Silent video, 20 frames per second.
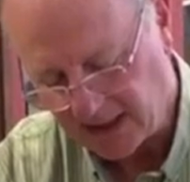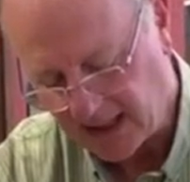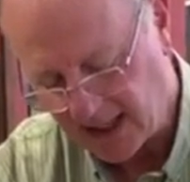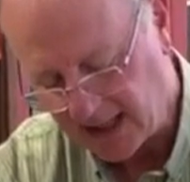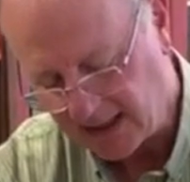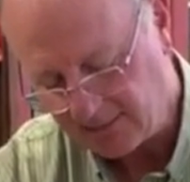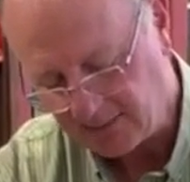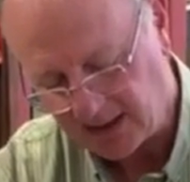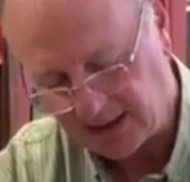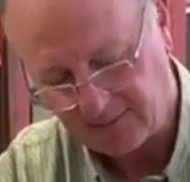
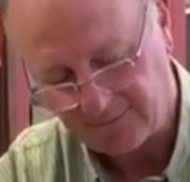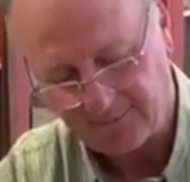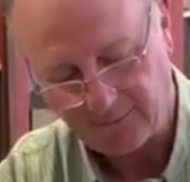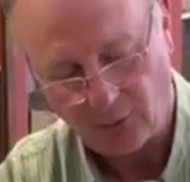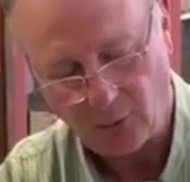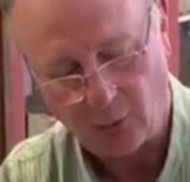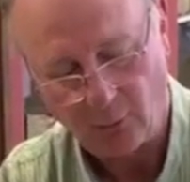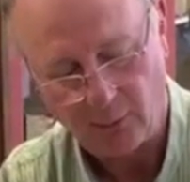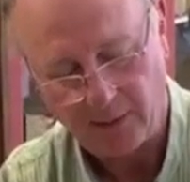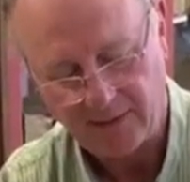aiming
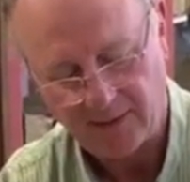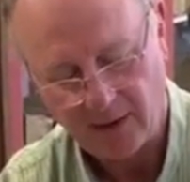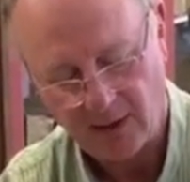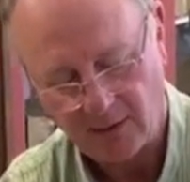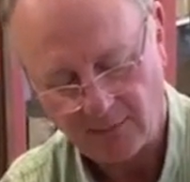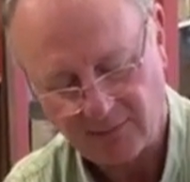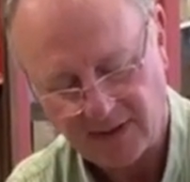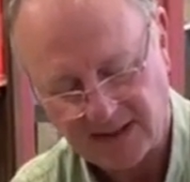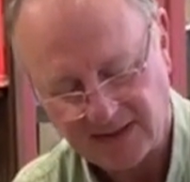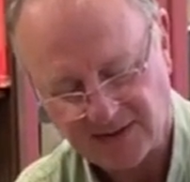for with our
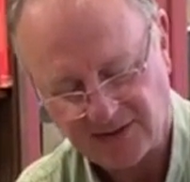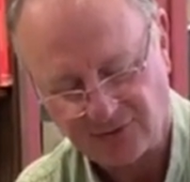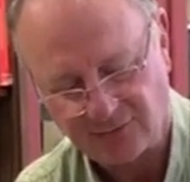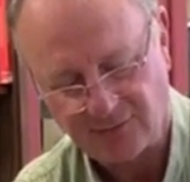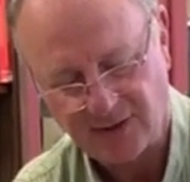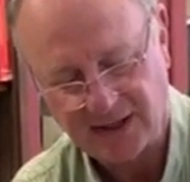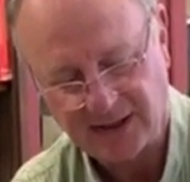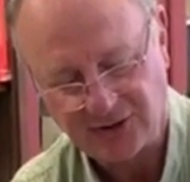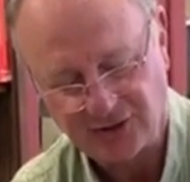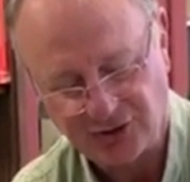
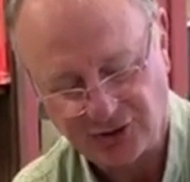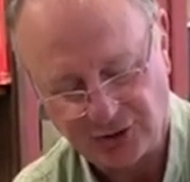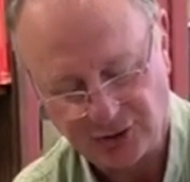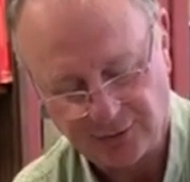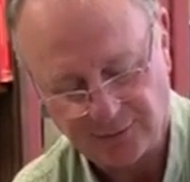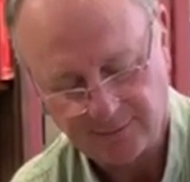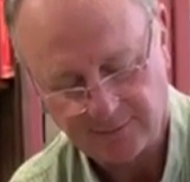restoration.